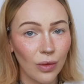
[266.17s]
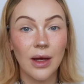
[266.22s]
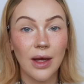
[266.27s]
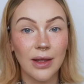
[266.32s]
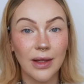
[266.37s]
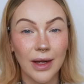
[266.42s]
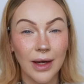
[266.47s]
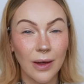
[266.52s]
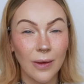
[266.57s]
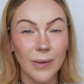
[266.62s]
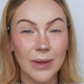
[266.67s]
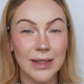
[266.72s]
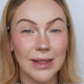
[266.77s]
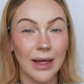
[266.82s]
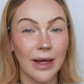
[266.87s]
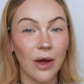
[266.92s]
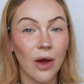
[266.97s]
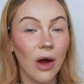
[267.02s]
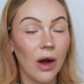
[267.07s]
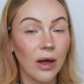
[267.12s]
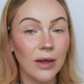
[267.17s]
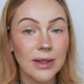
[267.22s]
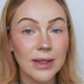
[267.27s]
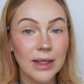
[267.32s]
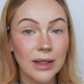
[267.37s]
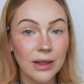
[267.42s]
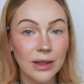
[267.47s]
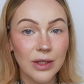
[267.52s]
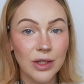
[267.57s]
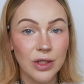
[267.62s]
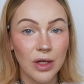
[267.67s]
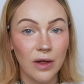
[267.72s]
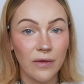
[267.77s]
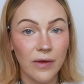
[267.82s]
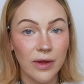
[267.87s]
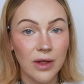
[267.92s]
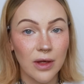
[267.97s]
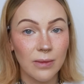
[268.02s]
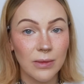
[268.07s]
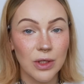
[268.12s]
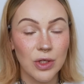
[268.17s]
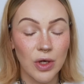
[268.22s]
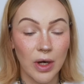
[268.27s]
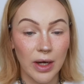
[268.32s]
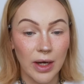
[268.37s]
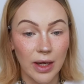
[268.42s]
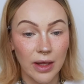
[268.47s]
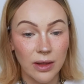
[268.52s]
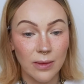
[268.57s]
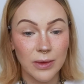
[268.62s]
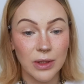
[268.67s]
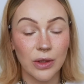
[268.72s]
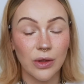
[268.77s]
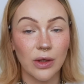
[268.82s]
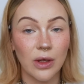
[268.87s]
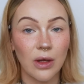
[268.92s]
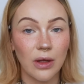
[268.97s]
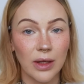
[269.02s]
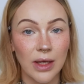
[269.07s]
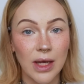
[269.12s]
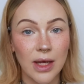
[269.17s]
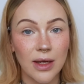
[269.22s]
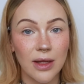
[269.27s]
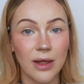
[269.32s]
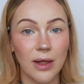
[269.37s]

And then I was like constantly shaving them to try to get them to look clean,